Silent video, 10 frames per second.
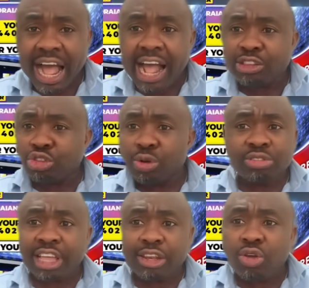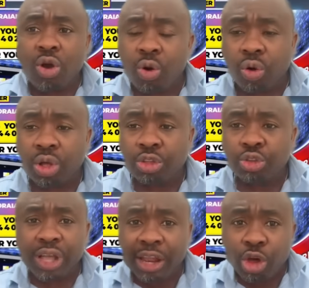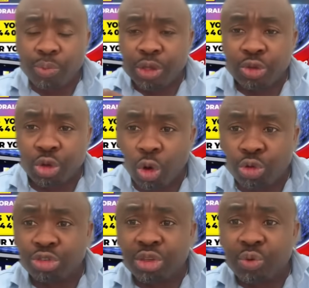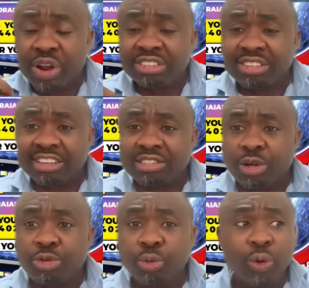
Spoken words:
and Tolu said, no, you cannot be using racial slur for me.